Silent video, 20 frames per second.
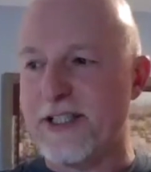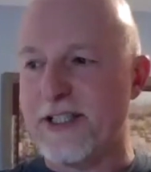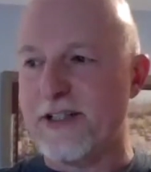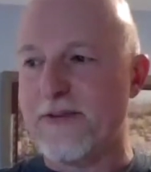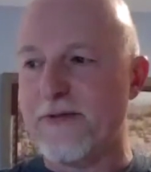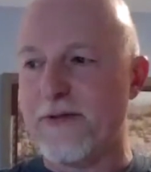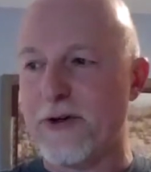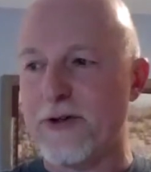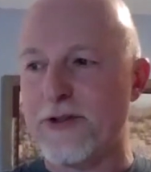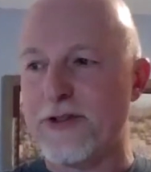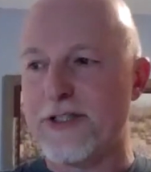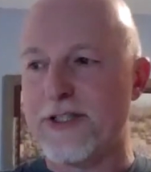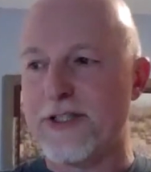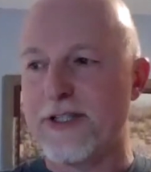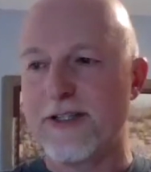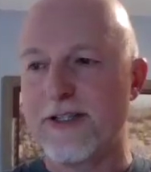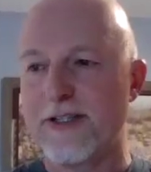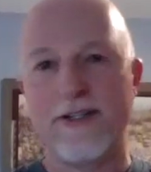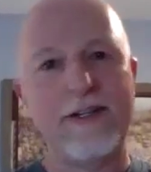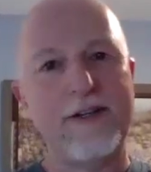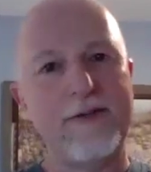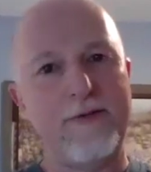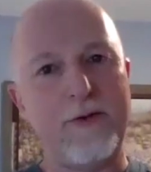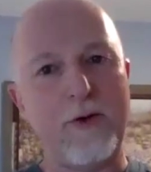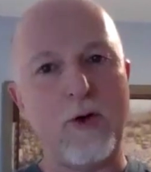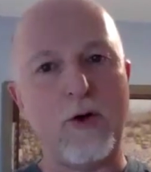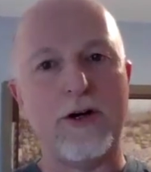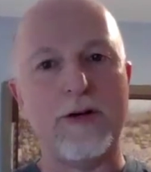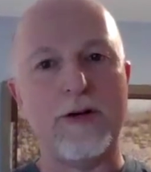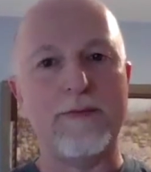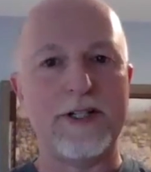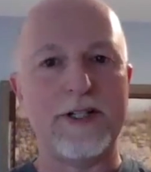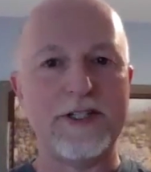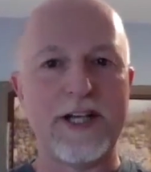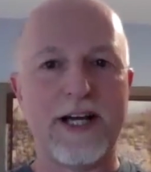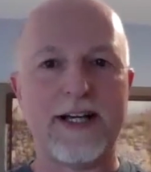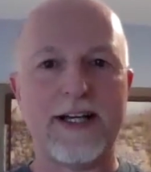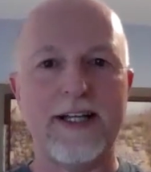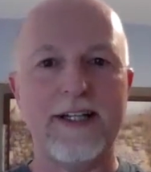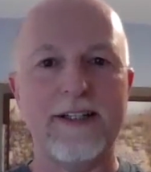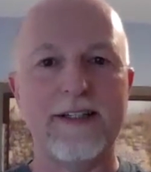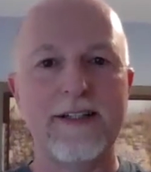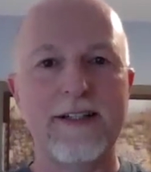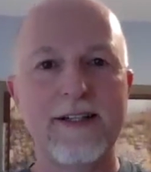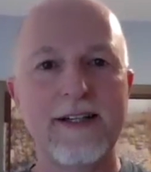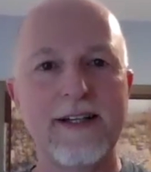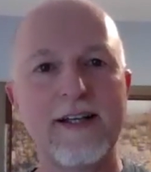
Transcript: on the first, 4 in my second.